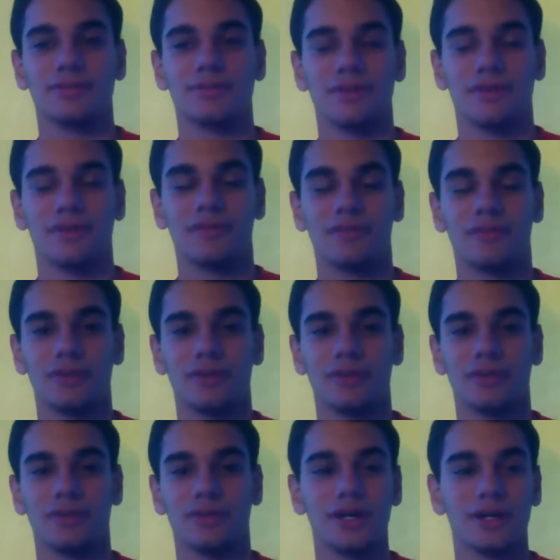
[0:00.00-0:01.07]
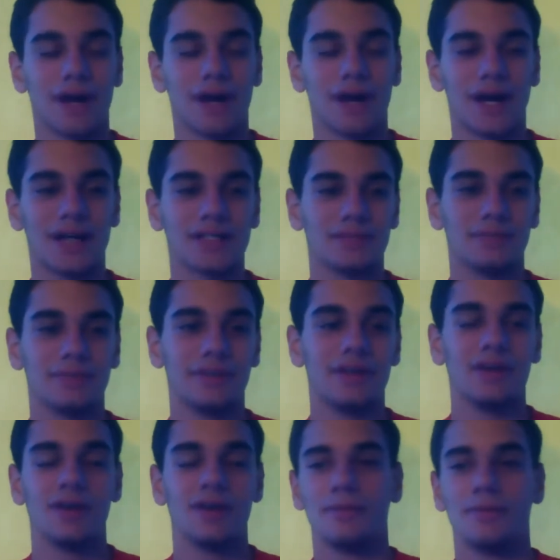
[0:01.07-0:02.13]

a run for their money and possibly